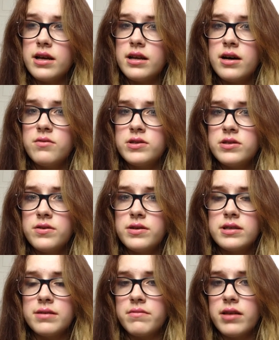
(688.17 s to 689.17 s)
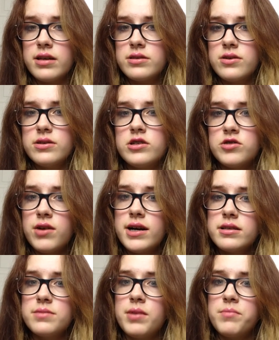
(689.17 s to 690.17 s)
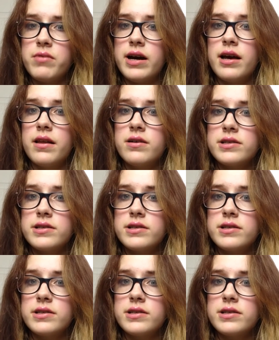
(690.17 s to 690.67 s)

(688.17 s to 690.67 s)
and I was doing something, so it distracted my brain.